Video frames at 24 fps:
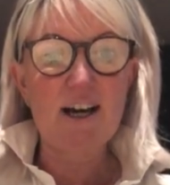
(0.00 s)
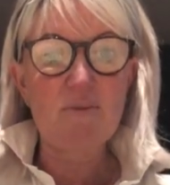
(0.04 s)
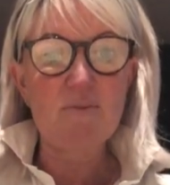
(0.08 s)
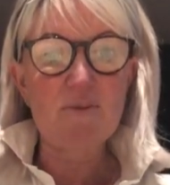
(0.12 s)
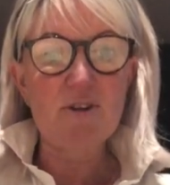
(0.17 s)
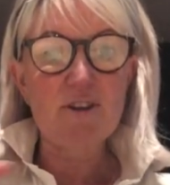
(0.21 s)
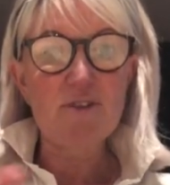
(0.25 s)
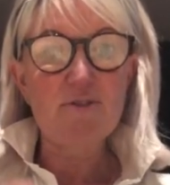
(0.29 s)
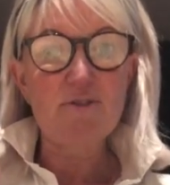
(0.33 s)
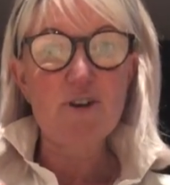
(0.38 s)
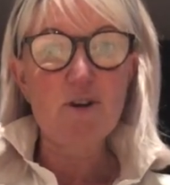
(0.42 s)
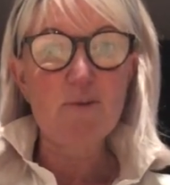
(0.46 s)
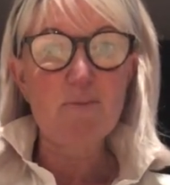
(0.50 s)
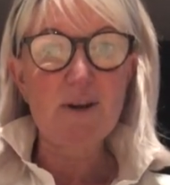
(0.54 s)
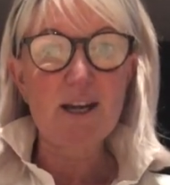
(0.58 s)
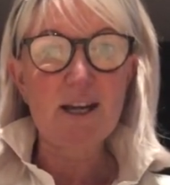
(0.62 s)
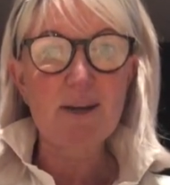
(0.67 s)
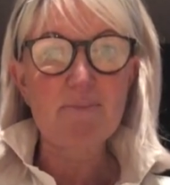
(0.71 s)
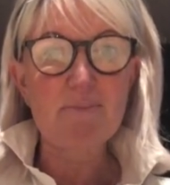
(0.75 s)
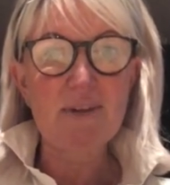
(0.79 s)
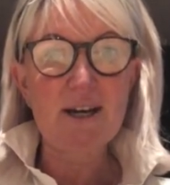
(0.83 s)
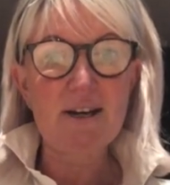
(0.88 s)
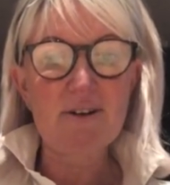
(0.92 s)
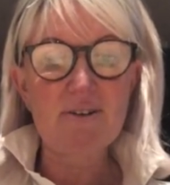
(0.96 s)
with a few
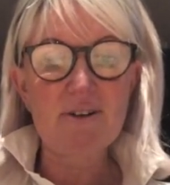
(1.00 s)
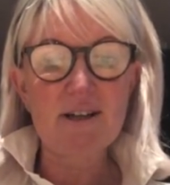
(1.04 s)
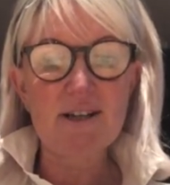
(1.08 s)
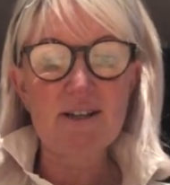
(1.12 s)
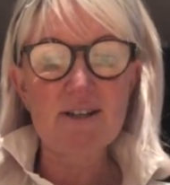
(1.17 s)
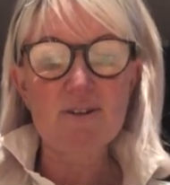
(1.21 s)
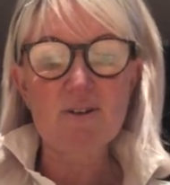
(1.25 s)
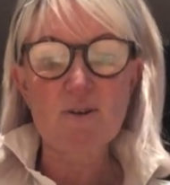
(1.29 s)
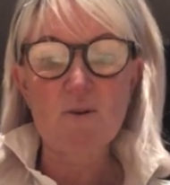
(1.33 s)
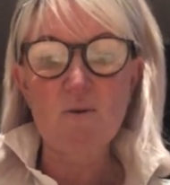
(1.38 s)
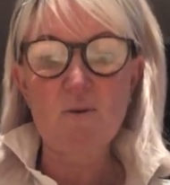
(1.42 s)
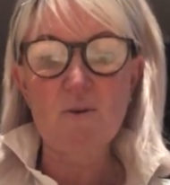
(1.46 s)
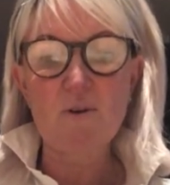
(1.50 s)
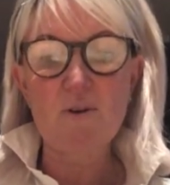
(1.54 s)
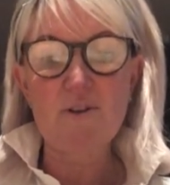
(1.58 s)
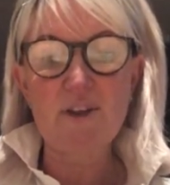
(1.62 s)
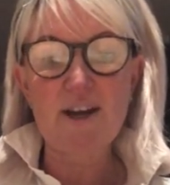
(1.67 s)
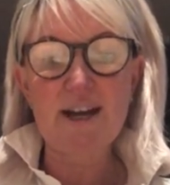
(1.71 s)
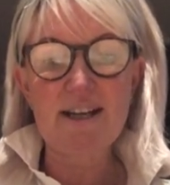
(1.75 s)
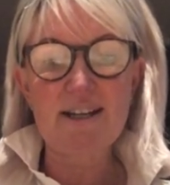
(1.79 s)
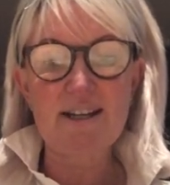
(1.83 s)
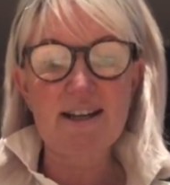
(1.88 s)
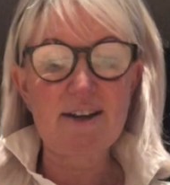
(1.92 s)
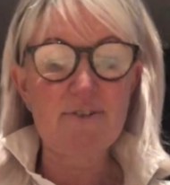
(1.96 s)
pink berries, or
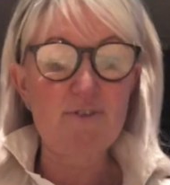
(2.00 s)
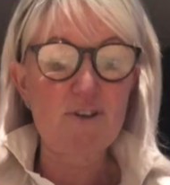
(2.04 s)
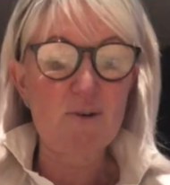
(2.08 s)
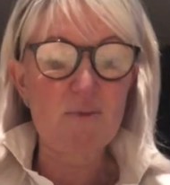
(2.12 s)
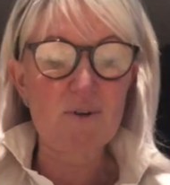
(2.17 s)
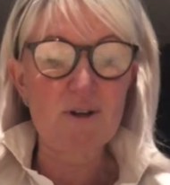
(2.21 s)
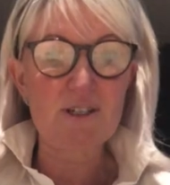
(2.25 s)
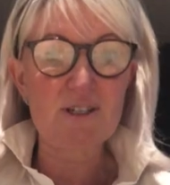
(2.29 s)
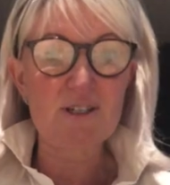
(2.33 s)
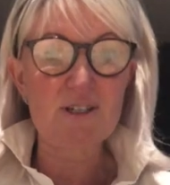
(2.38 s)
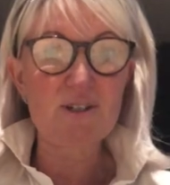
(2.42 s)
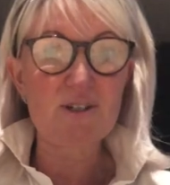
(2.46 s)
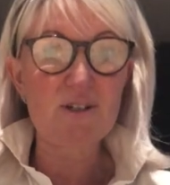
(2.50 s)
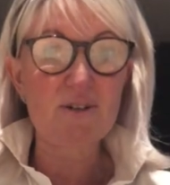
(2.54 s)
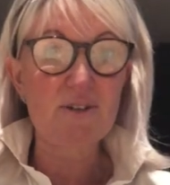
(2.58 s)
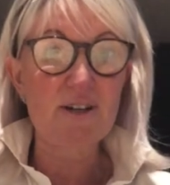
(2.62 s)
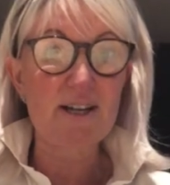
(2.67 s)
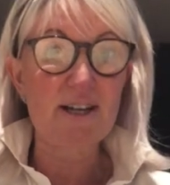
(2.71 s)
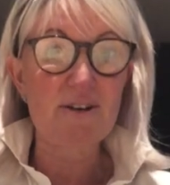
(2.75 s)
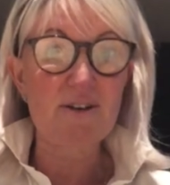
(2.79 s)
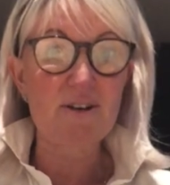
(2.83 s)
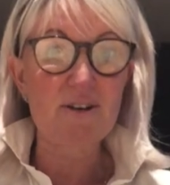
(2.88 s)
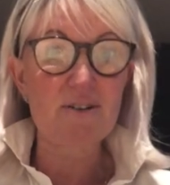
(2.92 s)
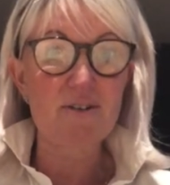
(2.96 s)
then if you wanted to
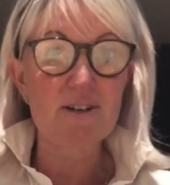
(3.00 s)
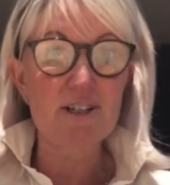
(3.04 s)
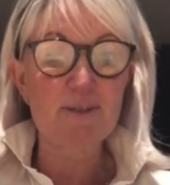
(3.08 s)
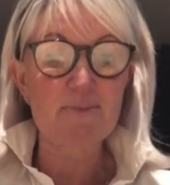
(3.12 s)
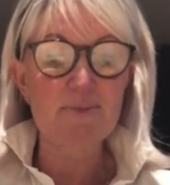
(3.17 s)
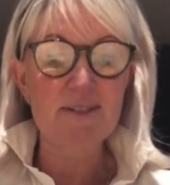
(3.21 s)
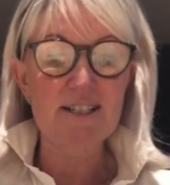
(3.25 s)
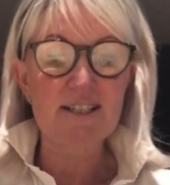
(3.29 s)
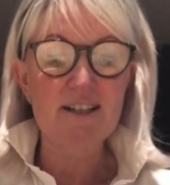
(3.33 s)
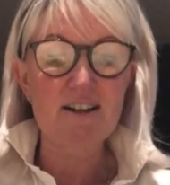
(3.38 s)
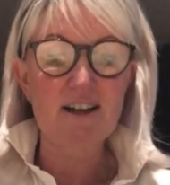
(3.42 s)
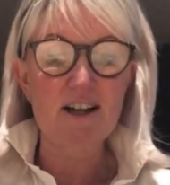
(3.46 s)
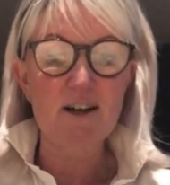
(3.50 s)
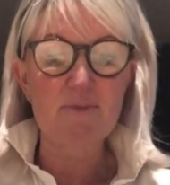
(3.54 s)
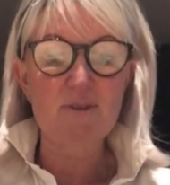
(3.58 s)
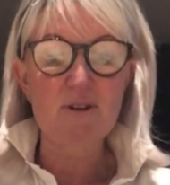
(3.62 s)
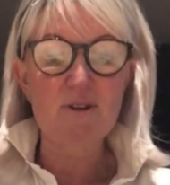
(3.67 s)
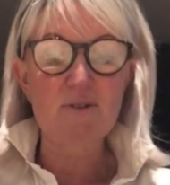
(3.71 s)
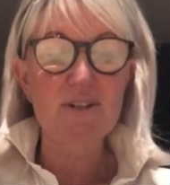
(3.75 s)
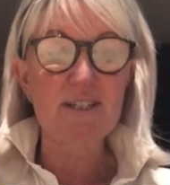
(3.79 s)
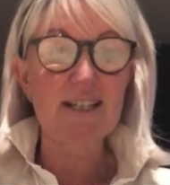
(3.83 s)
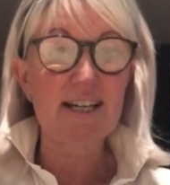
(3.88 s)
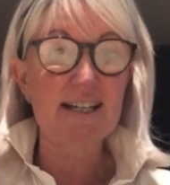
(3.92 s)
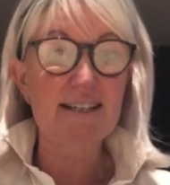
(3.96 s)
nearer Christmas time,
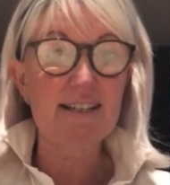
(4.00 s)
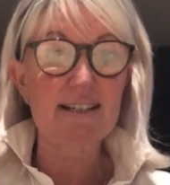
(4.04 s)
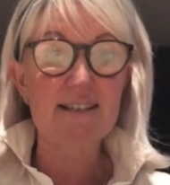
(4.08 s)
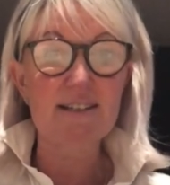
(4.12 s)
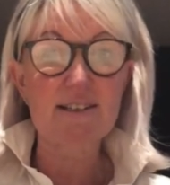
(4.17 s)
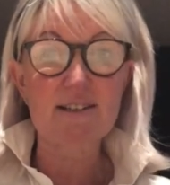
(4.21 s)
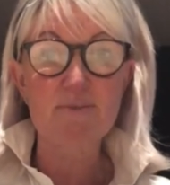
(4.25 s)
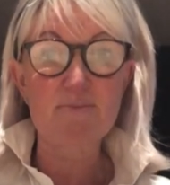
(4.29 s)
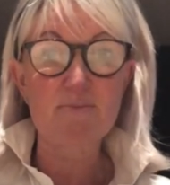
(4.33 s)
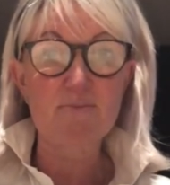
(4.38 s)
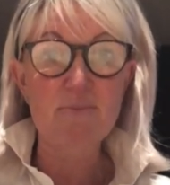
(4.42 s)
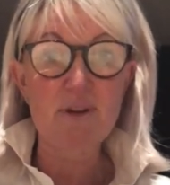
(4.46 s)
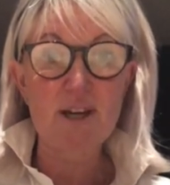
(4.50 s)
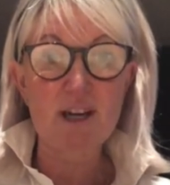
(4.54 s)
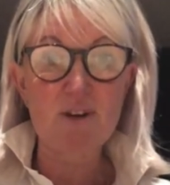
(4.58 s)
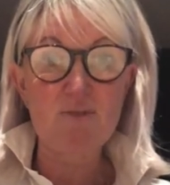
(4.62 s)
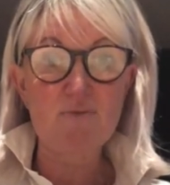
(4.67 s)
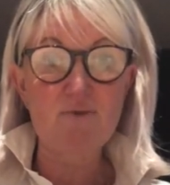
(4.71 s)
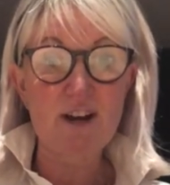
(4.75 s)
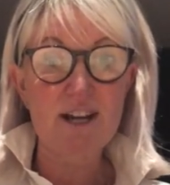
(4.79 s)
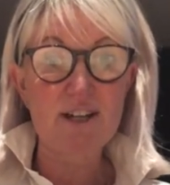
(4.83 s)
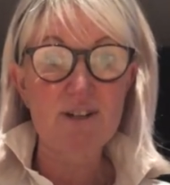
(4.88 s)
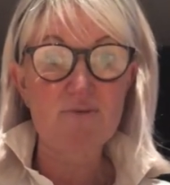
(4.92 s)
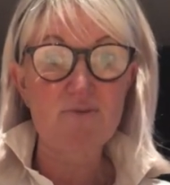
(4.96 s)
you could add in some big
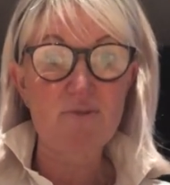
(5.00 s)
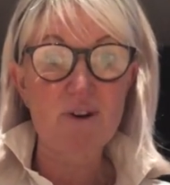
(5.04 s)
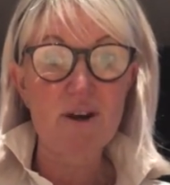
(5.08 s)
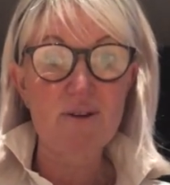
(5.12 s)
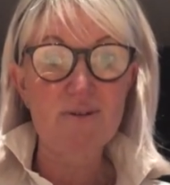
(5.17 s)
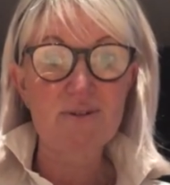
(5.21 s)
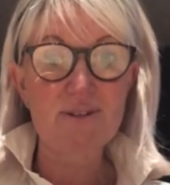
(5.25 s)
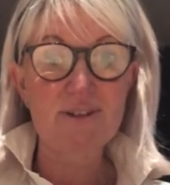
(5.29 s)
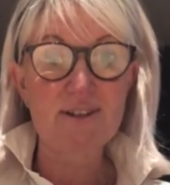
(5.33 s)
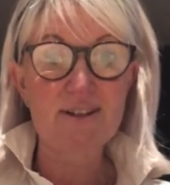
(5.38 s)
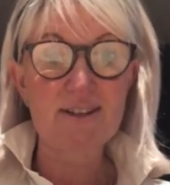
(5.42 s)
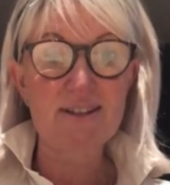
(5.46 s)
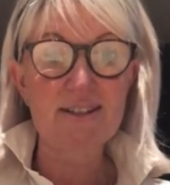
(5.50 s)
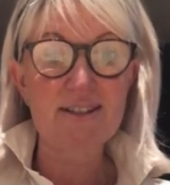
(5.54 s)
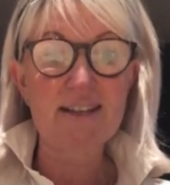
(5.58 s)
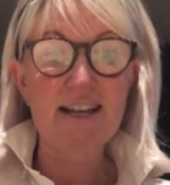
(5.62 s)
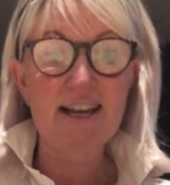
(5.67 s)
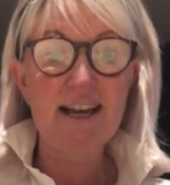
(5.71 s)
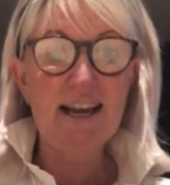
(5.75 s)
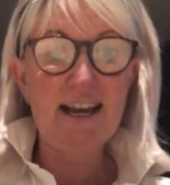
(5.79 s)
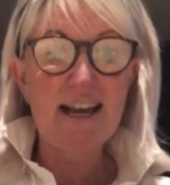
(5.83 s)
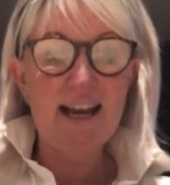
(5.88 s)
red roses.